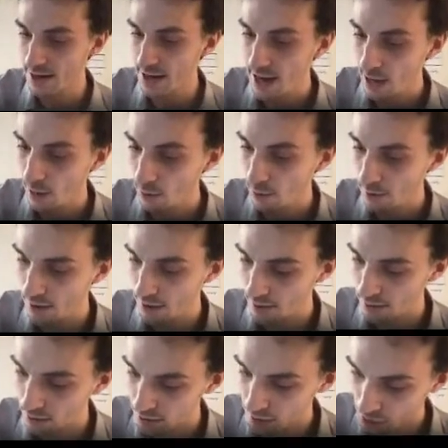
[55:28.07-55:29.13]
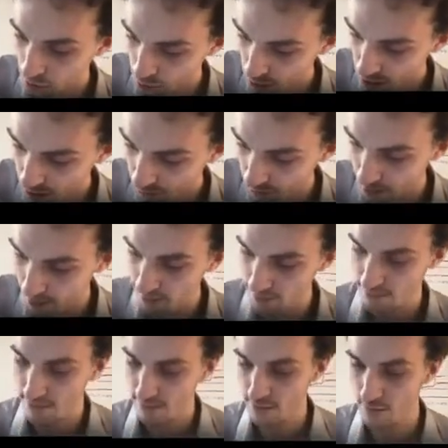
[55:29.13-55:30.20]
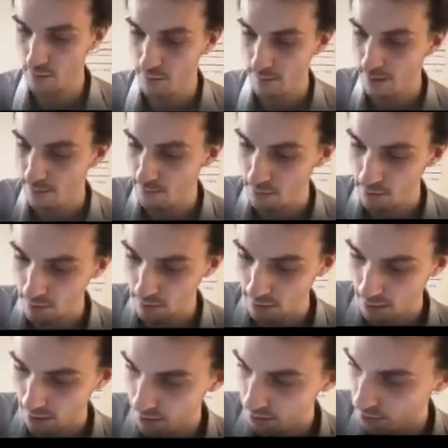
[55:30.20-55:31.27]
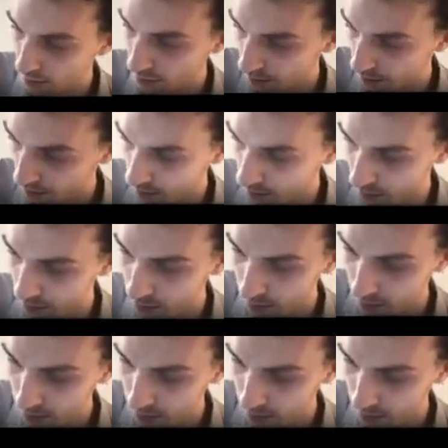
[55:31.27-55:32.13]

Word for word: now the degree of this, so remember, let's try to remember.